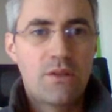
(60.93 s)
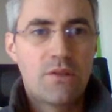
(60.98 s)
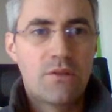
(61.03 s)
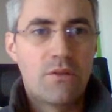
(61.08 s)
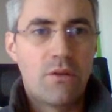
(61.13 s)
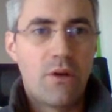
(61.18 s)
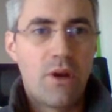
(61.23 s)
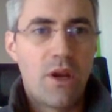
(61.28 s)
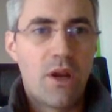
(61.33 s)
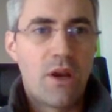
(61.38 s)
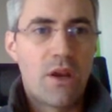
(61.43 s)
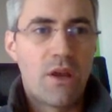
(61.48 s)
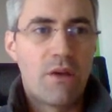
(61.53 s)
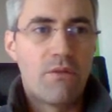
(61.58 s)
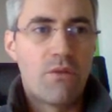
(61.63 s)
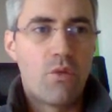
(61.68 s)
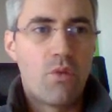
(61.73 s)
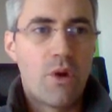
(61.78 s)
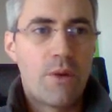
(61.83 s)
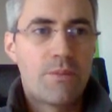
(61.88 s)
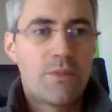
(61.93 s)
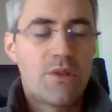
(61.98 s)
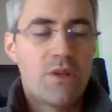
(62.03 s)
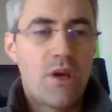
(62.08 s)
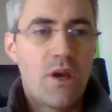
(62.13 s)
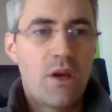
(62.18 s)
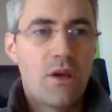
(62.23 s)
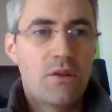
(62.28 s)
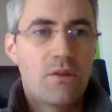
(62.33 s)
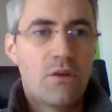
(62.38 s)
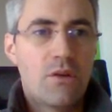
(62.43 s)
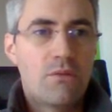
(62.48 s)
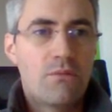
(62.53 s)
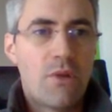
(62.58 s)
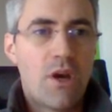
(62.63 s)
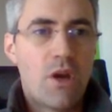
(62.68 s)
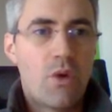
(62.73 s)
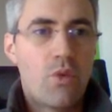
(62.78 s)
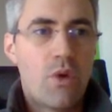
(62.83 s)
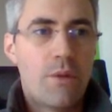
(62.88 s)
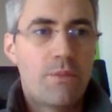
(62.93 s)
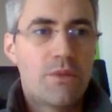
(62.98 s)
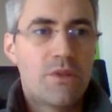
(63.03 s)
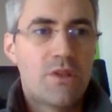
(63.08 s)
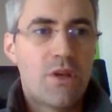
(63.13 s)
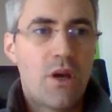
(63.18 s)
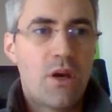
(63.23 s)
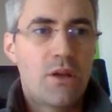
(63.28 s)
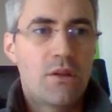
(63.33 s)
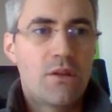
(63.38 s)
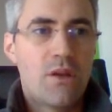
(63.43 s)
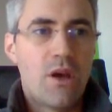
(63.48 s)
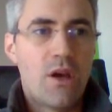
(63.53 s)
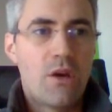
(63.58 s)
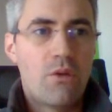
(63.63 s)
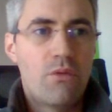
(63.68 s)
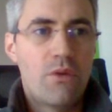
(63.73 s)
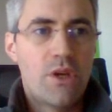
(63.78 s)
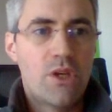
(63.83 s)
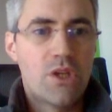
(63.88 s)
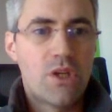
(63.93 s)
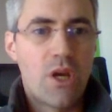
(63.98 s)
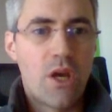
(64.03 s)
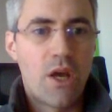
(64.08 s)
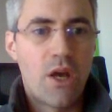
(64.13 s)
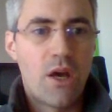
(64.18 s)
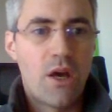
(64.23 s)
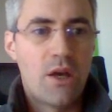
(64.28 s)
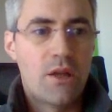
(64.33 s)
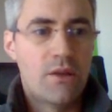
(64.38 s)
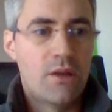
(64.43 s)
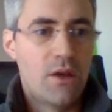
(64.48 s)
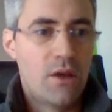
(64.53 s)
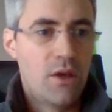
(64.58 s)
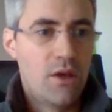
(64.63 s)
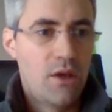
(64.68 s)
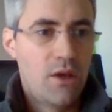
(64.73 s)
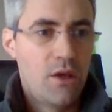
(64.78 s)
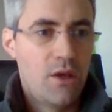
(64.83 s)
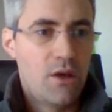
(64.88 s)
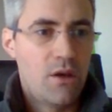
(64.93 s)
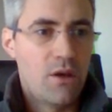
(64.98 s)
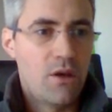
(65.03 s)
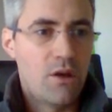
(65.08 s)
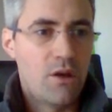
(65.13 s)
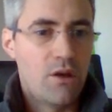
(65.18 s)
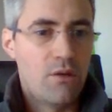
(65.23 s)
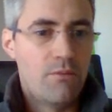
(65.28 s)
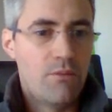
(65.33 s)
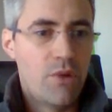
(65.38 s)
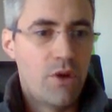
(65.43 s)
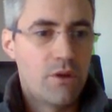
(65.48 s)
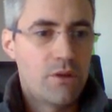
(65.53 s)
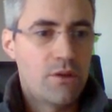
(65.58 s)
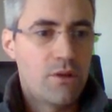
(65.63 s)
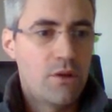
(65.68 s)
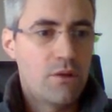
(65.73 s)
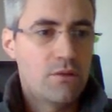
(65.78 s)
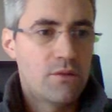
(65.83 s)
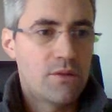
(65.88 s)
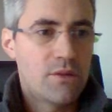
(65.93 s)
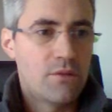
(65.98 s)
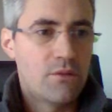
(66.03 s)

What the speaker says: So here I have a website. On my website, I wish I had a button.